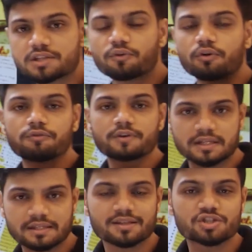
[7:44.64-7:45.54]
for
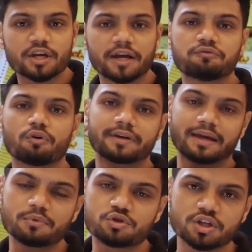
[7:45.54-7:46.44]
physics, sheet for
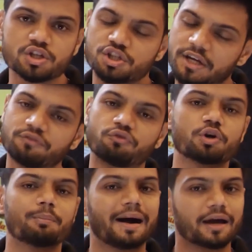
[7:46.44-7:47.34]
chemistry, sheet for your
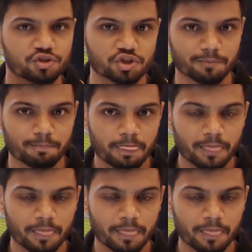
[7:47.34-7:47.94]
biology.